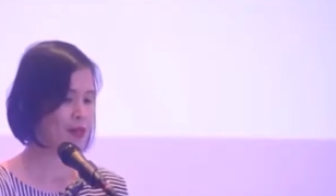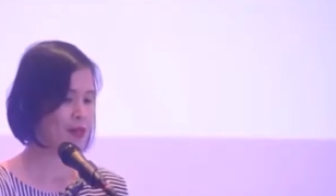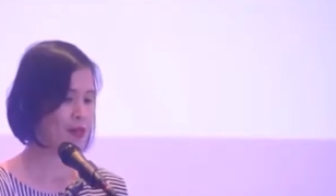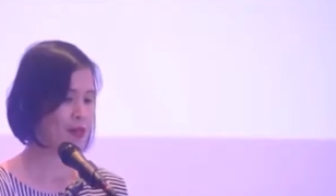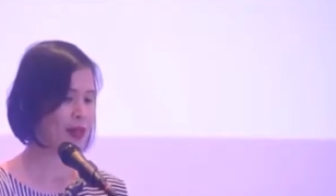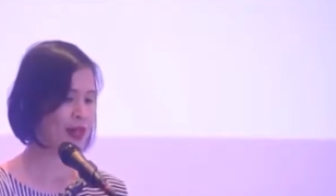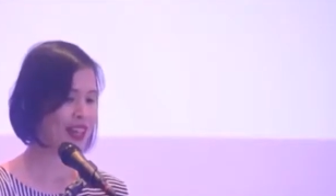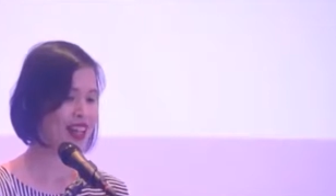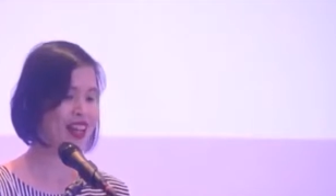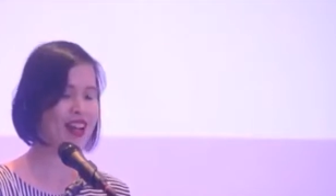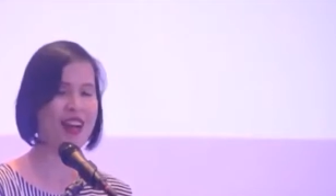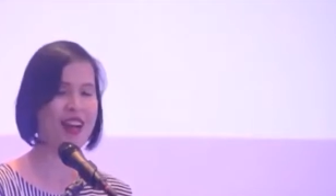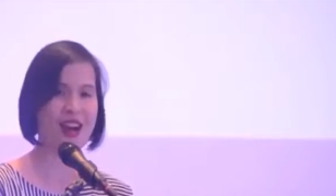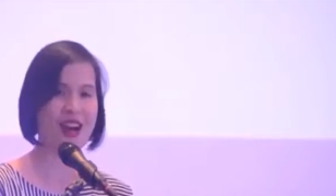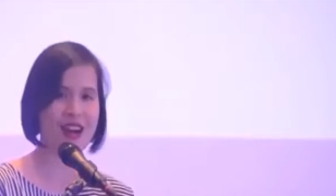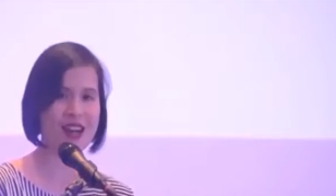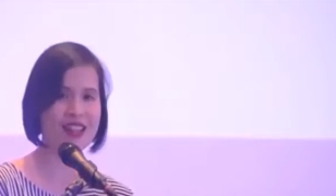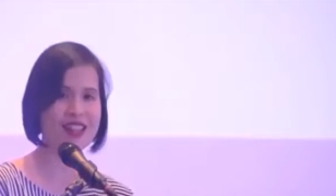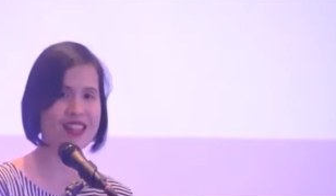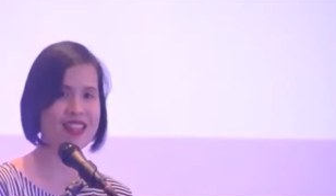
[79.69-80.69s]
Putting our
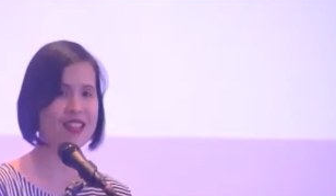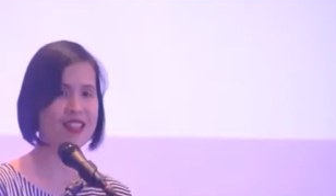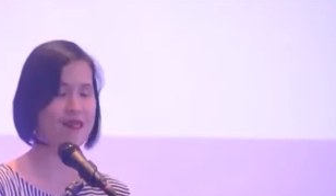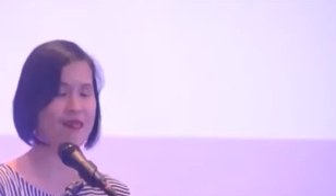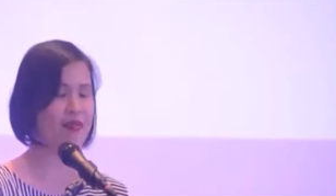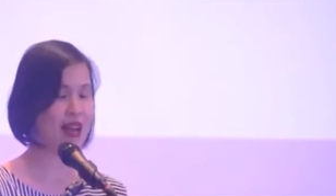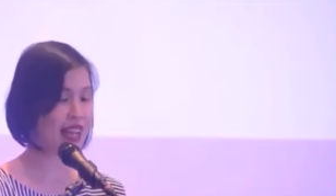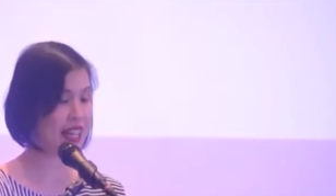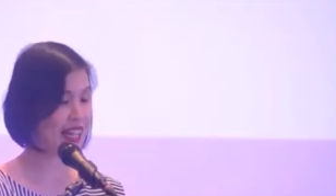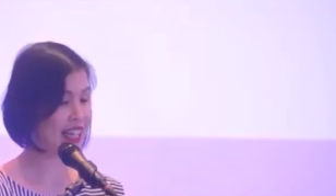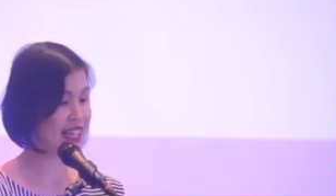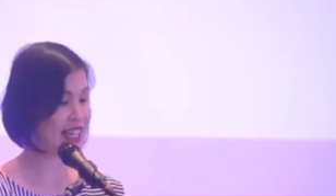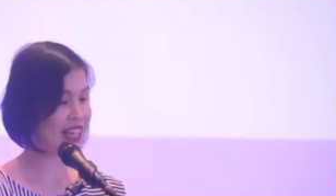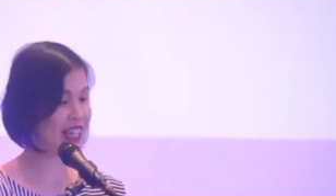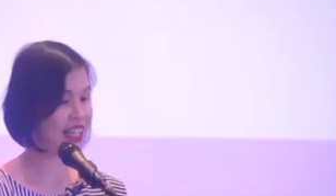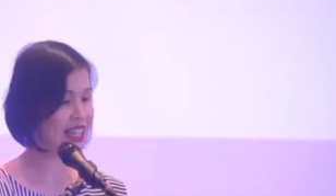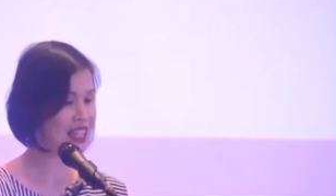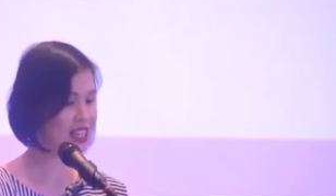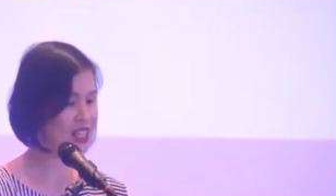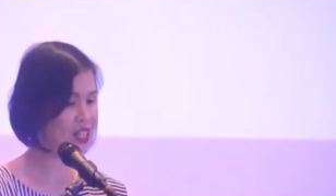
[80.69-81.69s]
hearts, mind,
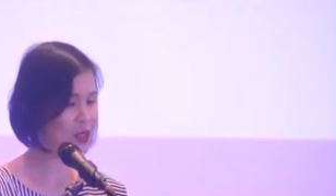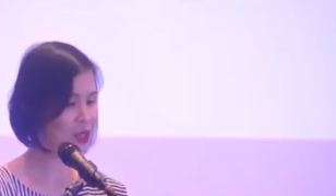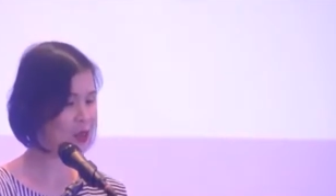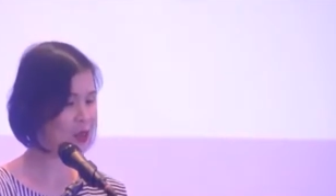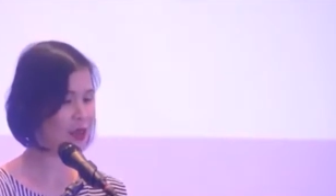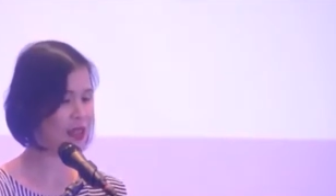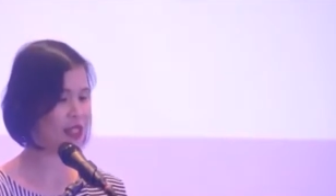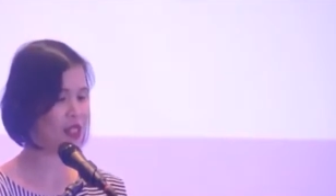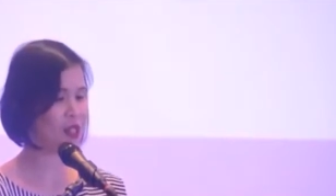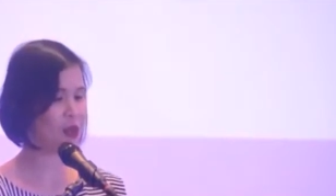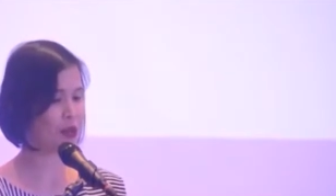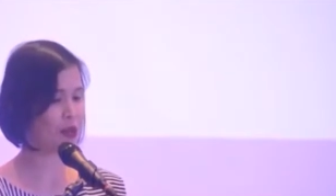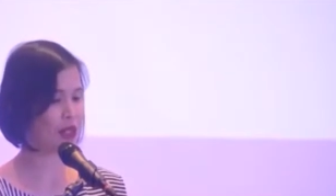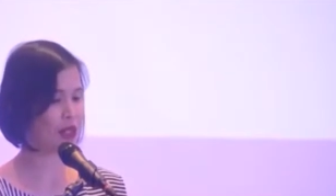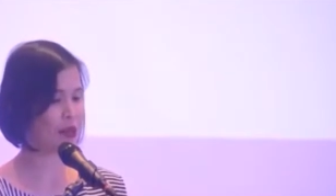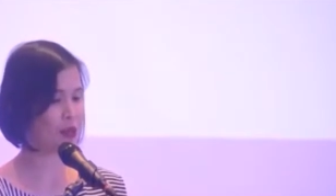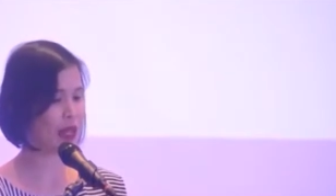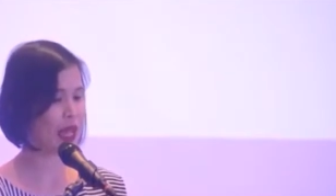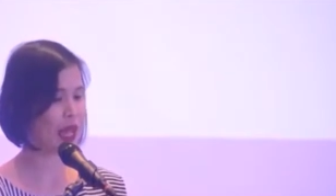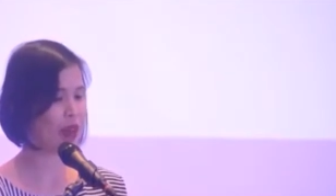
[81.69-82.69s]
and soul into
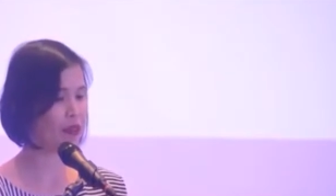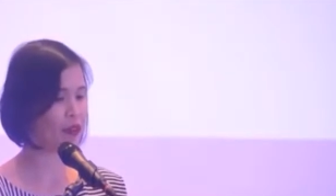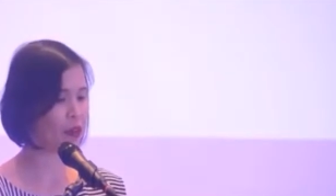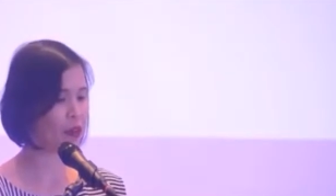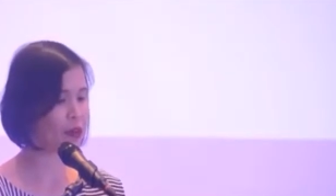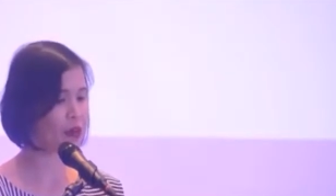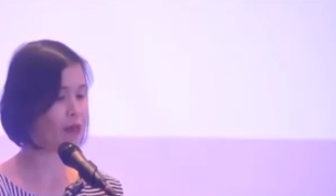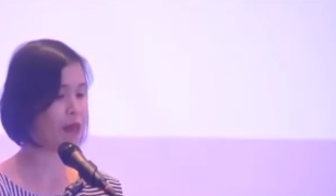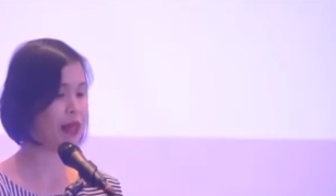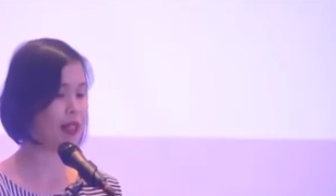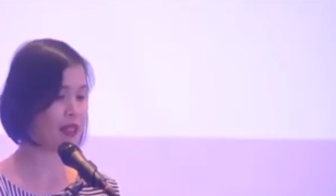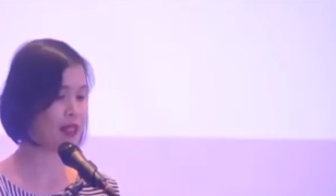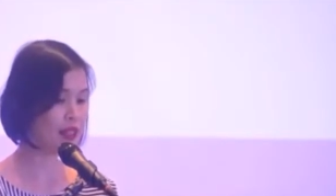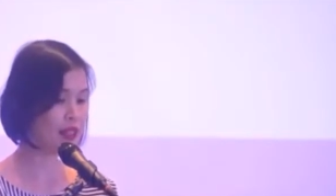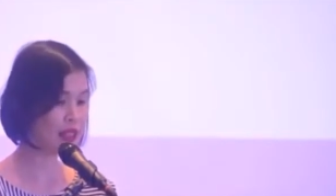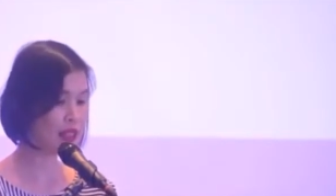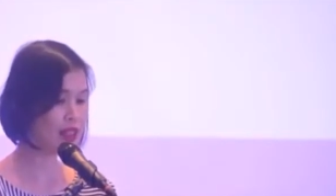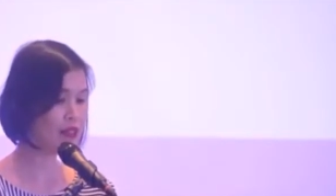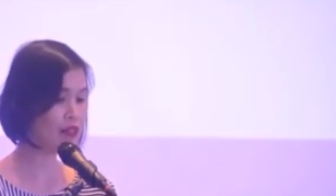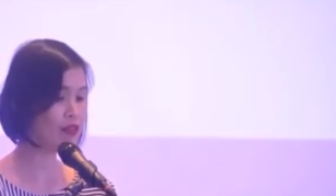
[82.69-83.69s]
it, we have to be
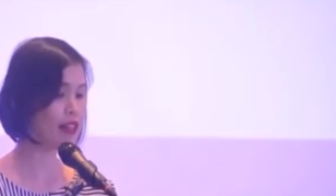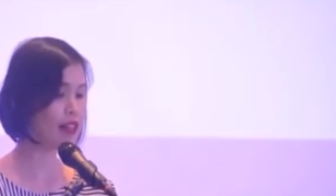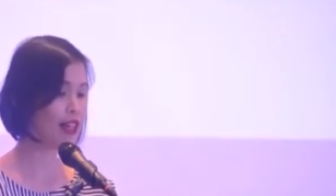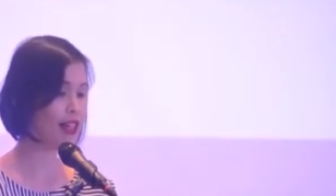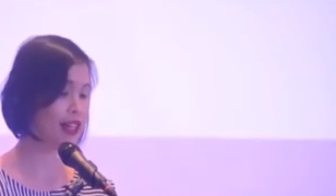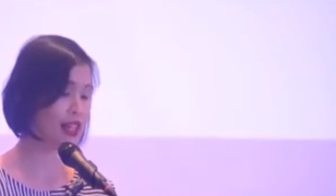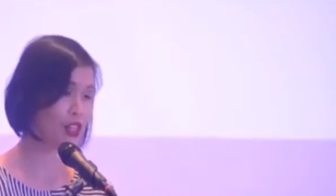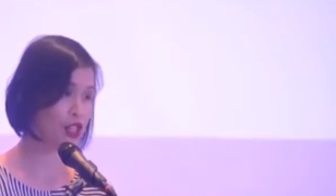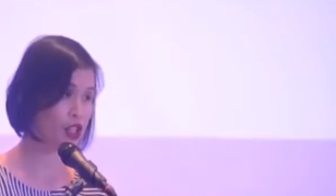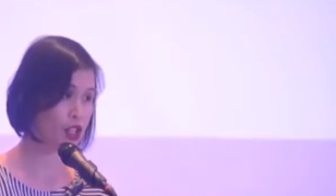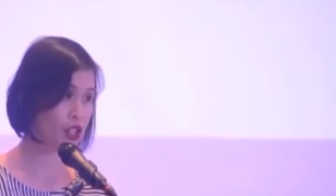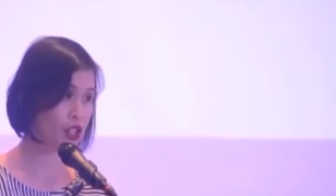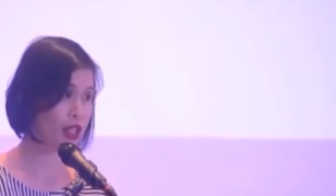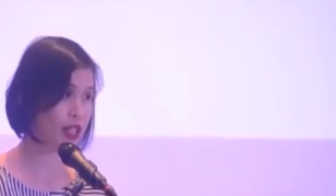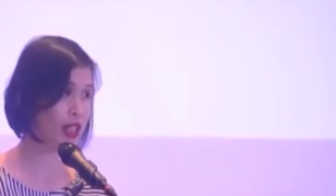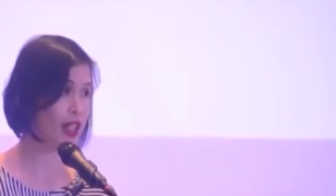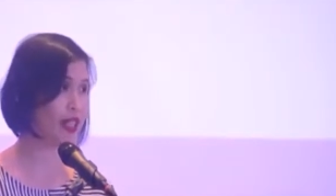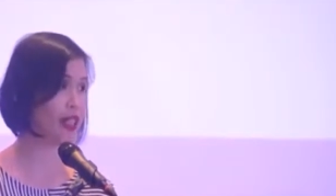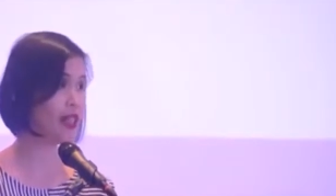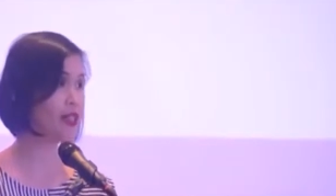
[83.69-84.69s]
mentally,
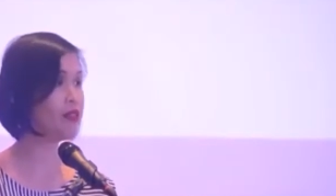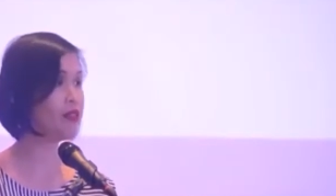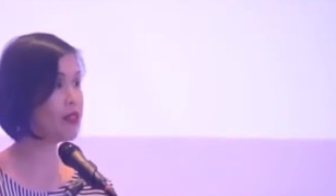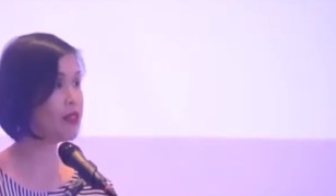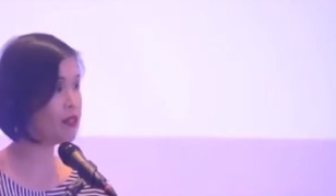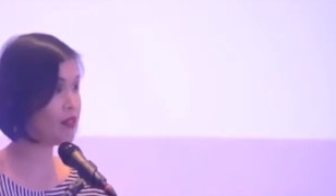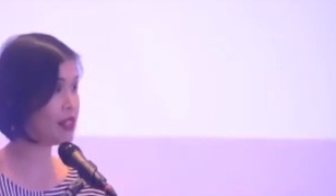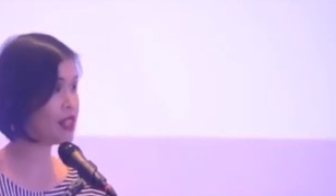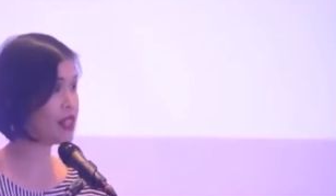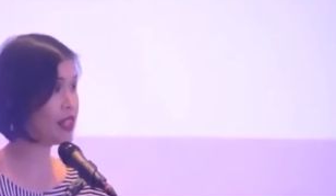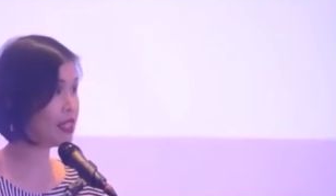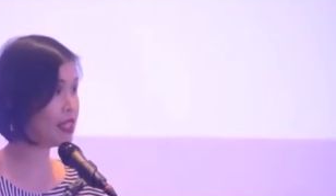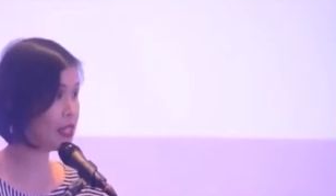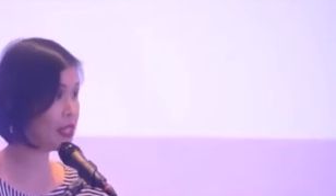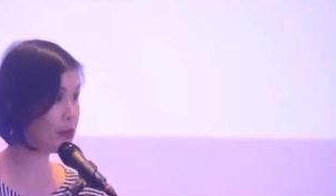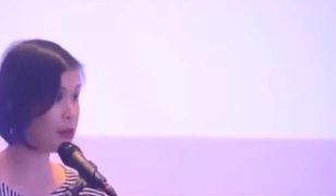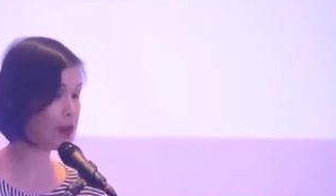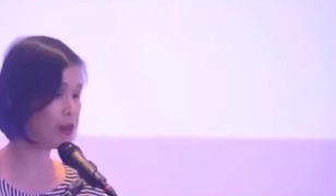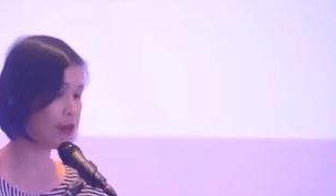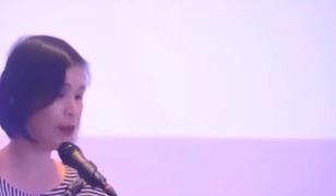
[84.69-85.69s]
financially, and even
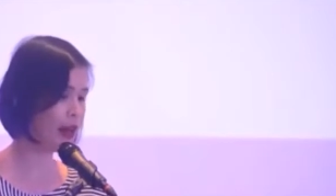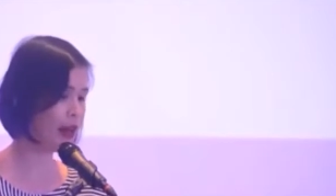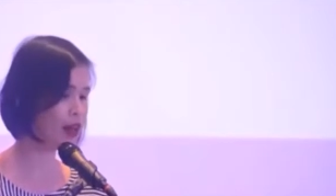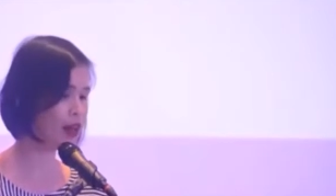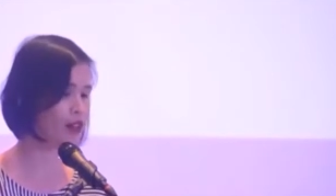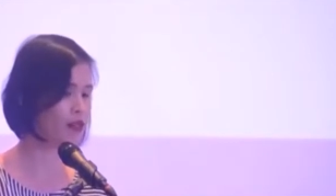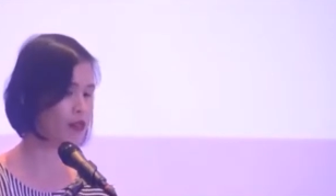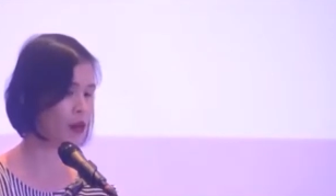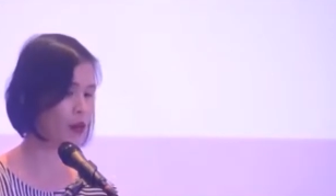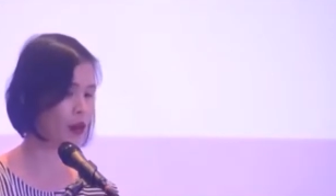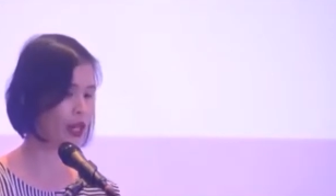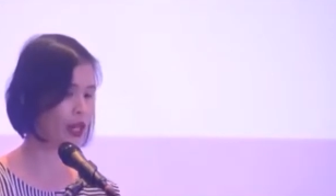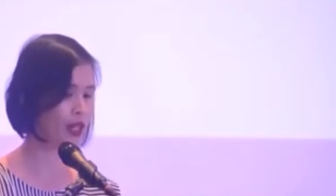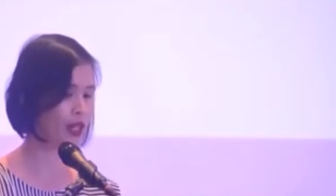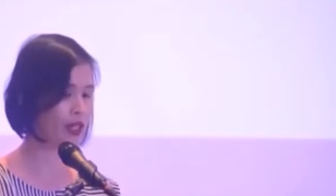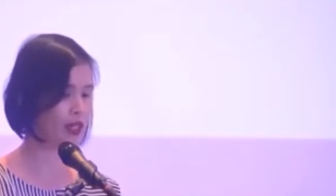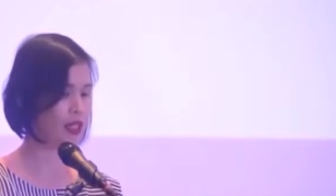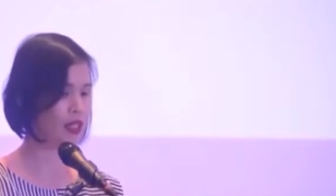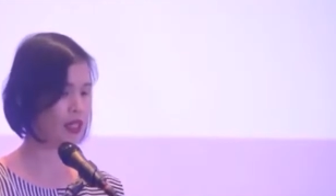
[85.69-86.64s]
physically prepared for it.